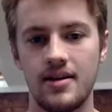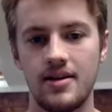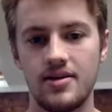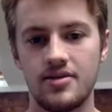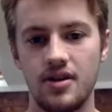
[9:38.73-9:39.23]

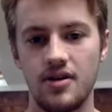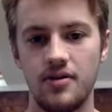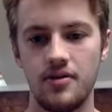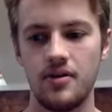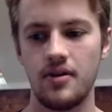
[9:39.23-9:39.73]

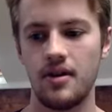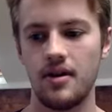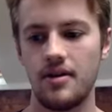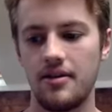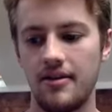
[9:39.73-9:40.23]
So
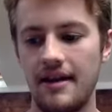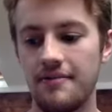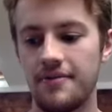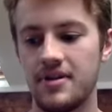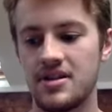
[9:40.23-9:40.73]
there are
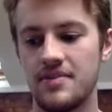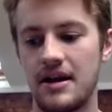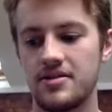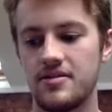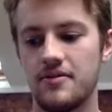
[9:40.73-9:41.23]
infinite
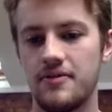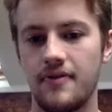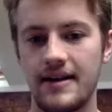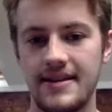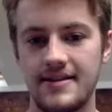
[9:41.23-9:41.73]
amount of
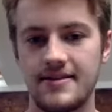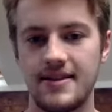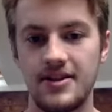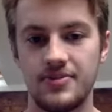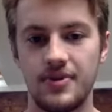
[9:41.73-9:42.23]

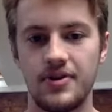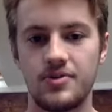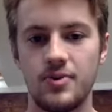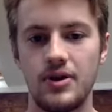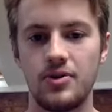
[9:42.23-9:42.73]
identities,
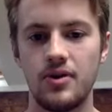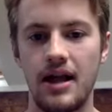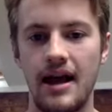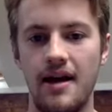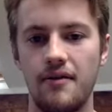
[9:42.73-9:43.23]
because we all
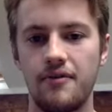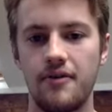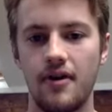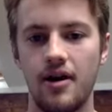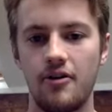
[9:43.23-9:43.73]
have
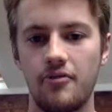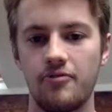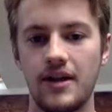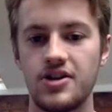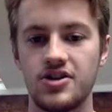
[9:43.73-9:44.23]
our own
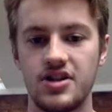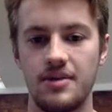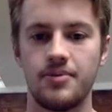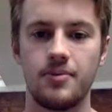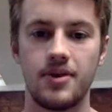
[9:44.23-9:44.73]

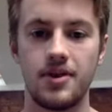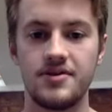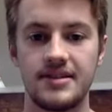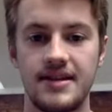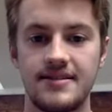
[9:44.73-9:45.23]
relationship with
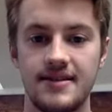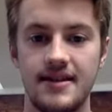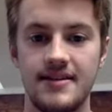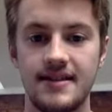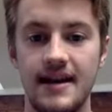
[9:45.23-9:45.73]
those
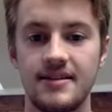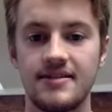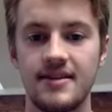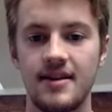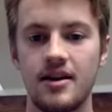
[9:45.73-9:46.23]
identities,
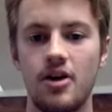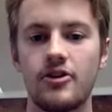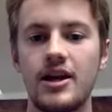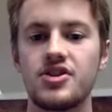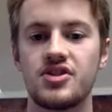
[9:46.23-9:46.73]
and our
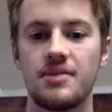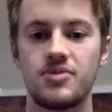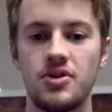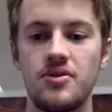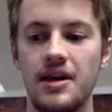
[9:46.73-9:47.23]
relationship
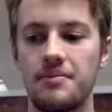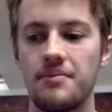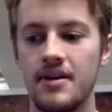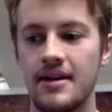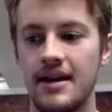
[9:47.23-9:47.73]
to
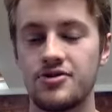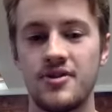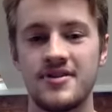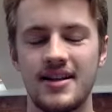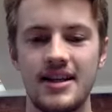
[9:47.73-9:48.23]
them
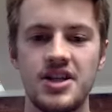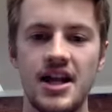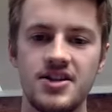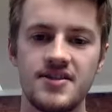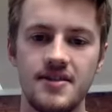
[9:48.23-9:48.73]
intrinsically
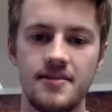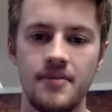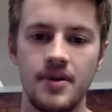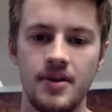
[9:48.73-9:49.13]
changes them.